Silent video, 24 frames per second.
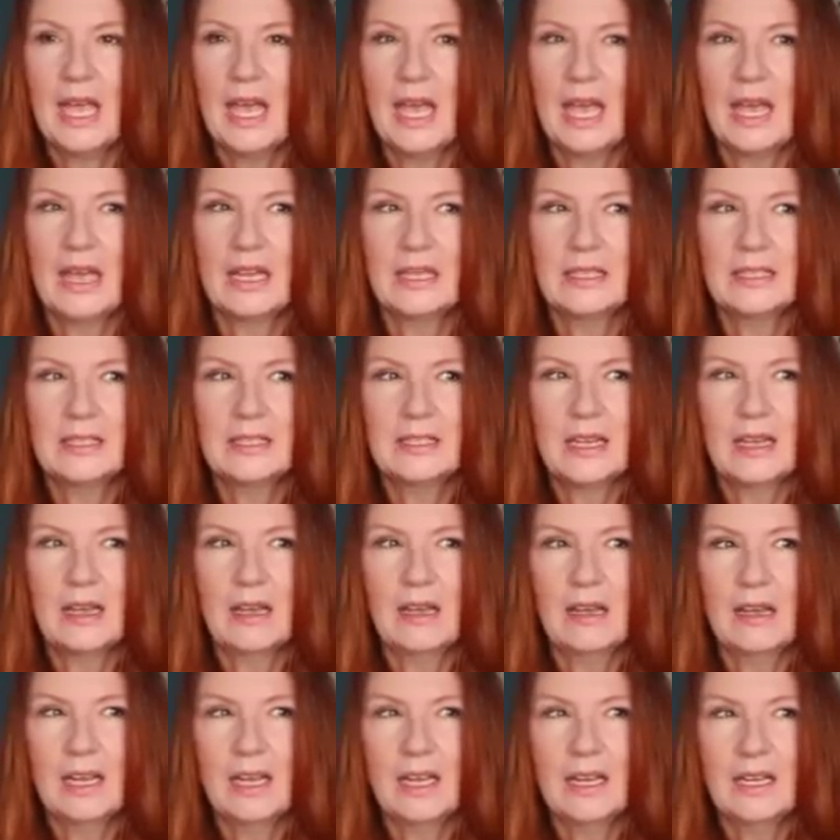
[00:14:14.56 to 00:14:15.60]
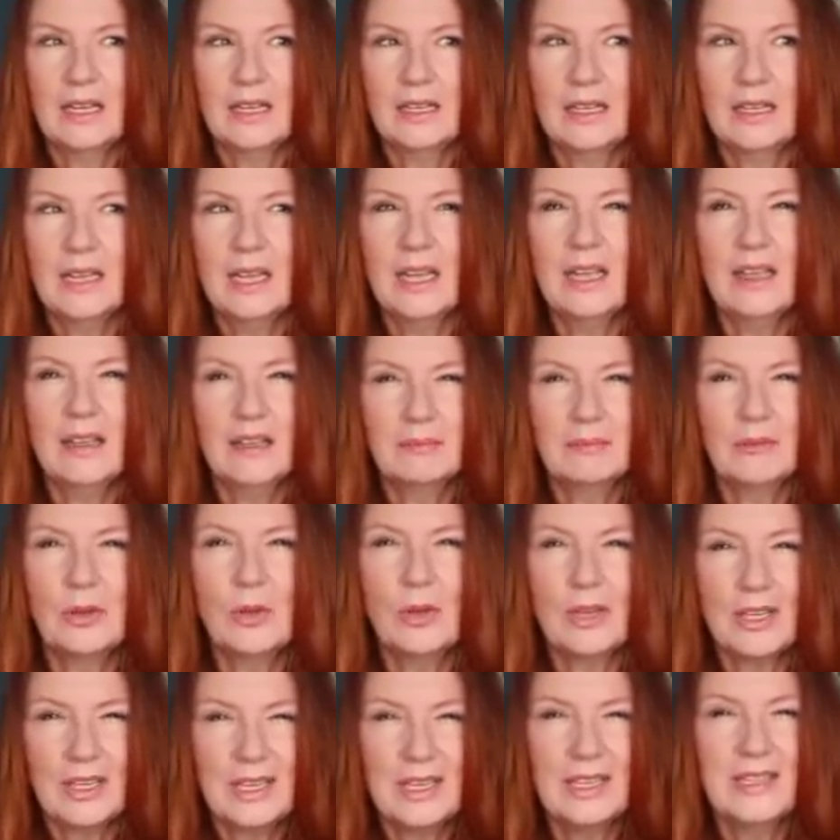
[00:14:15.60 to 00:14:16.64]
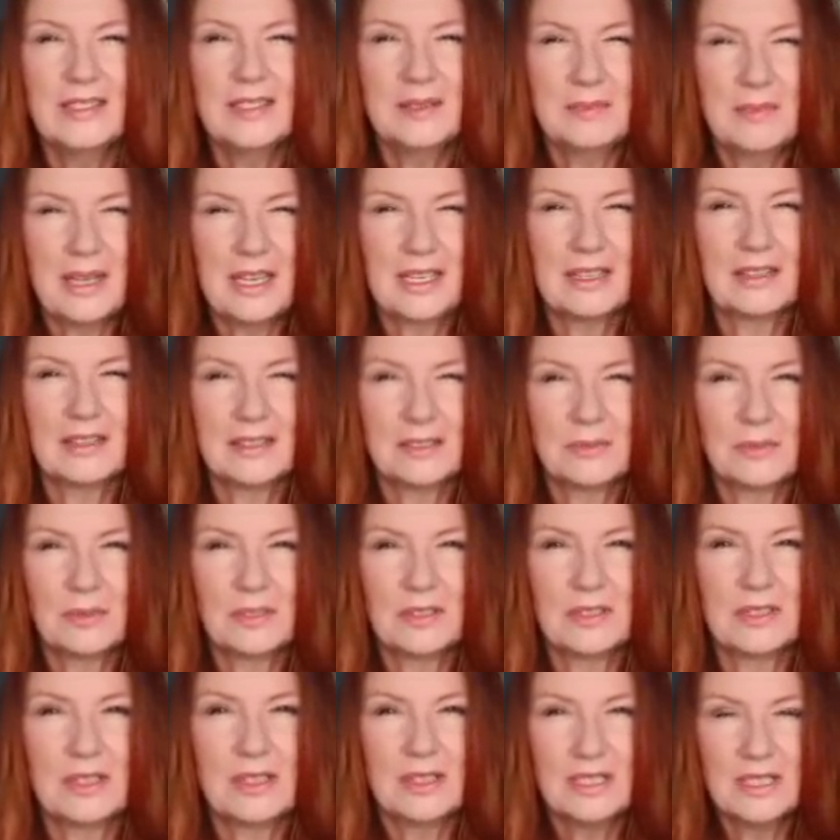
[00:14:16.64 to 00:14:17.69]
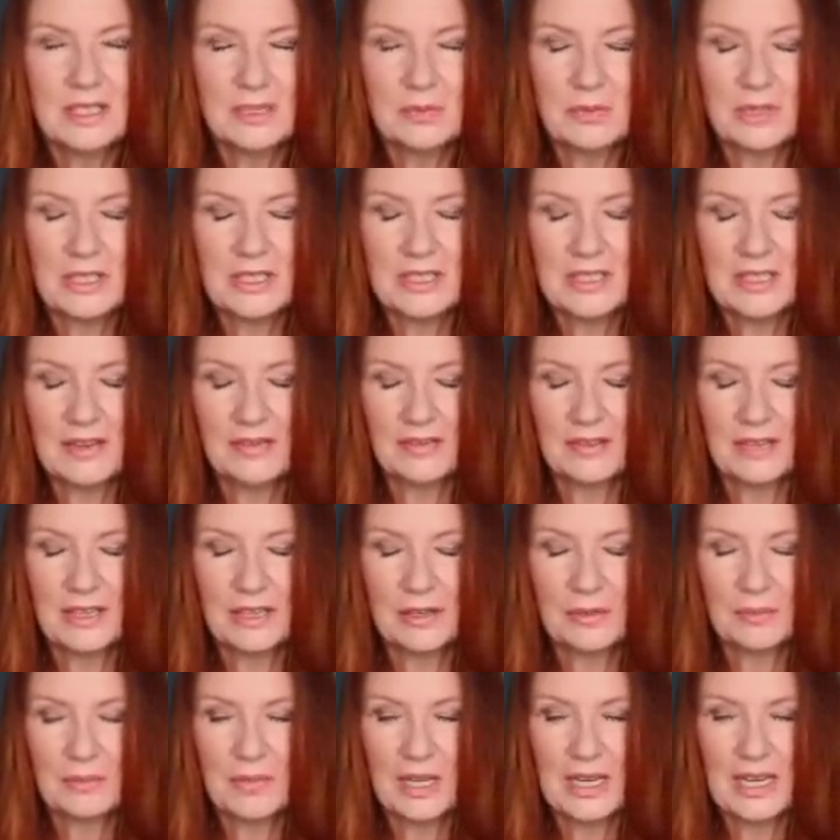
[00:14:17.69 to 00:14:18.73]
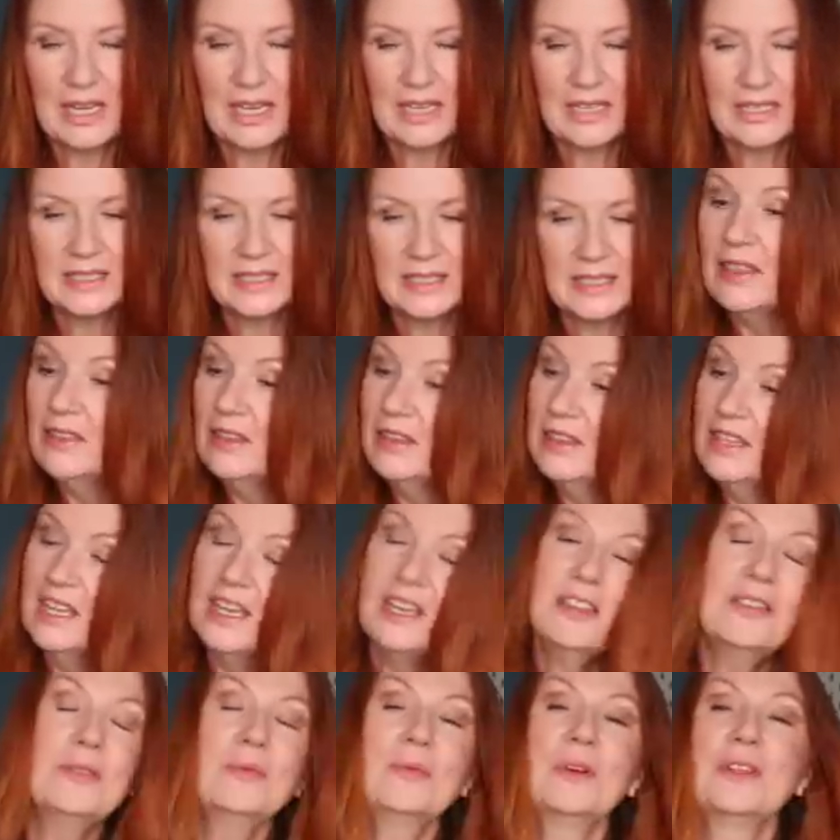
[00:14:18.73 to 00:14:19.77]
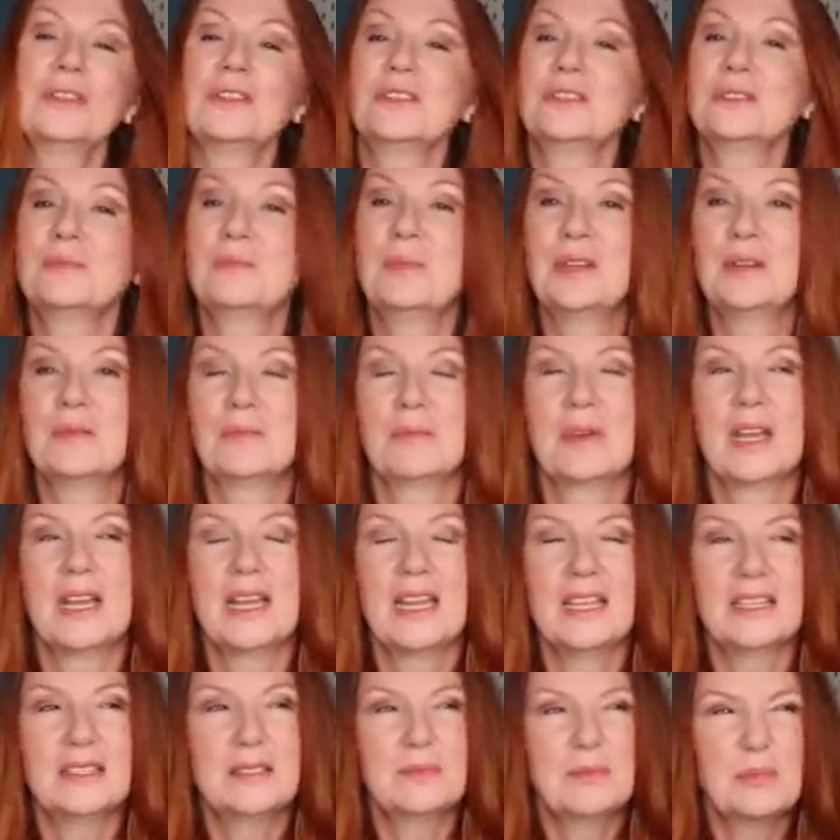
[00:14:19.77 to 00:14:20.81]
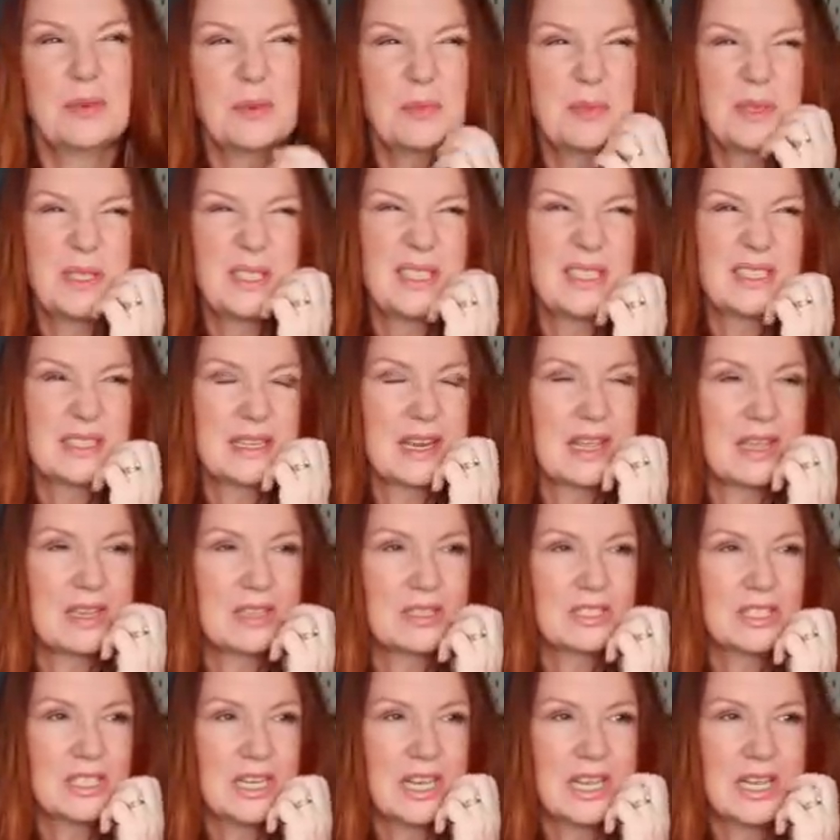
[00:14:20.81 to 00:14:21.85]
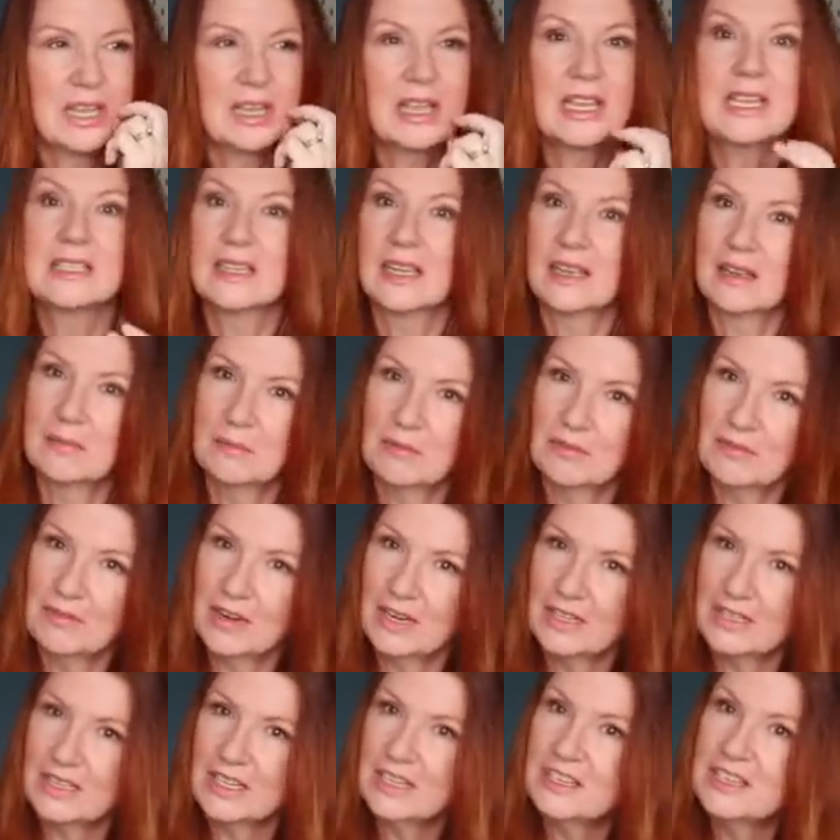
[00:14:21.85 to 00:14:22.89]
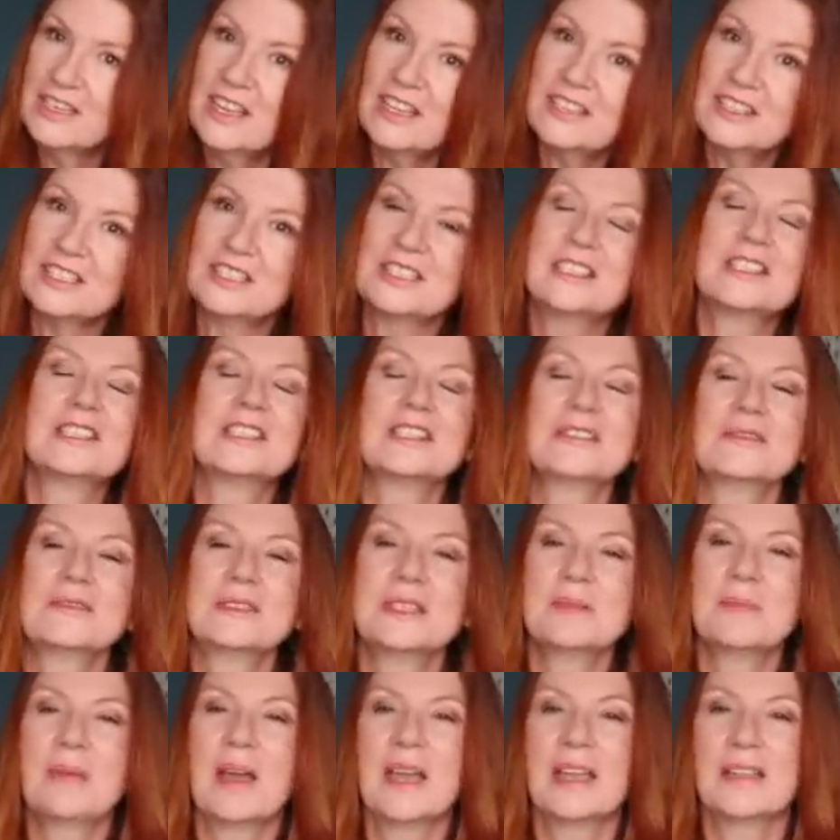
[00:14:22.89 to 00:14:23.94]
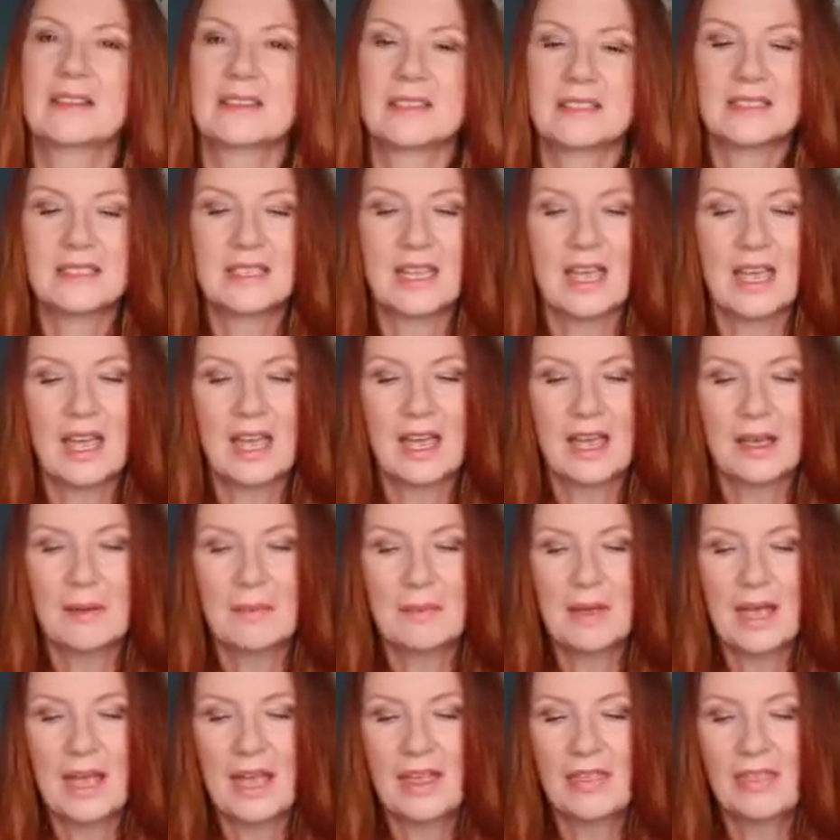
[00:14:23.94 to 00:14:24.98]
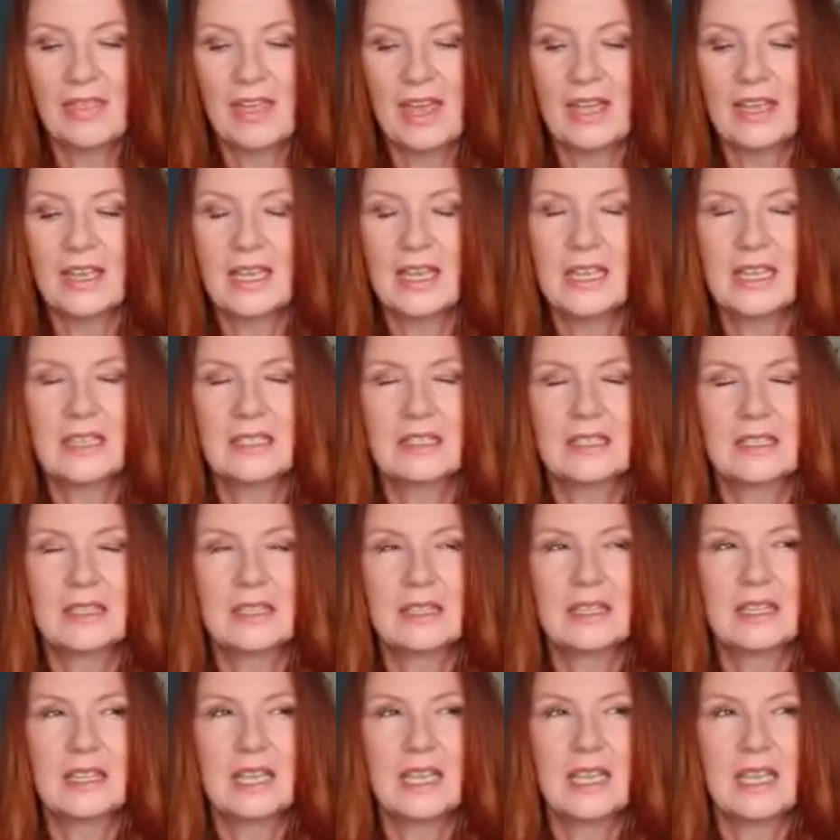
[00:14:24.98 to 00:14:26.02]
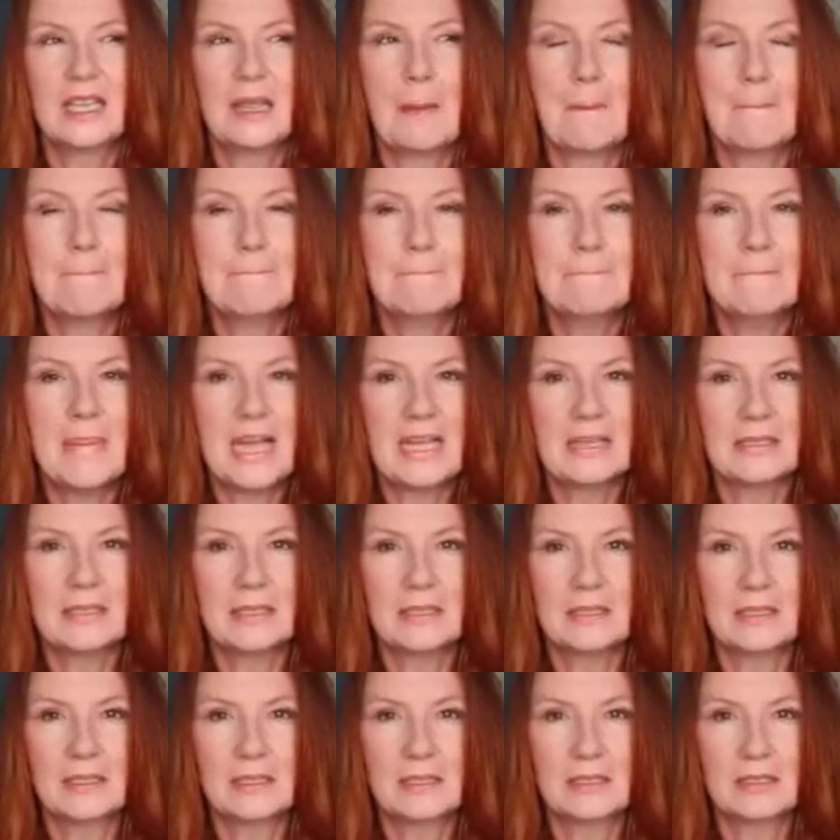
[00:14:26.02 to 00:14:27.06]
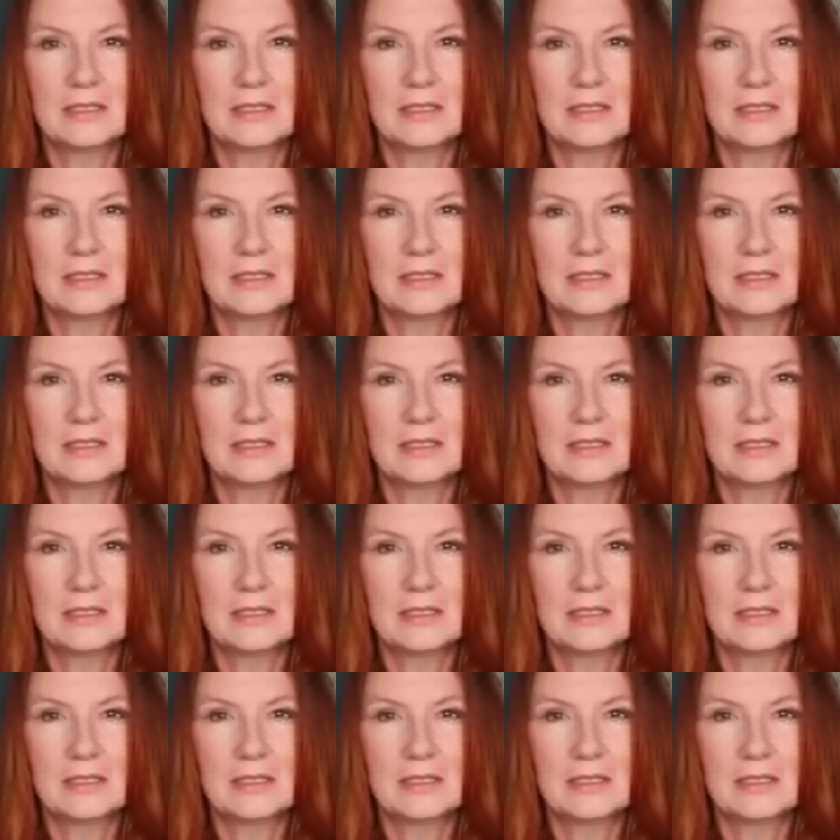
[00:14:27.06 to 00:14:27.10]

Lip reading: And I'm quite keen to make this one. So this one is definitely on my list. And then the other one that's been on my list probably since last year is, I'm afraid, another Tesutti patterns, and that is the Madden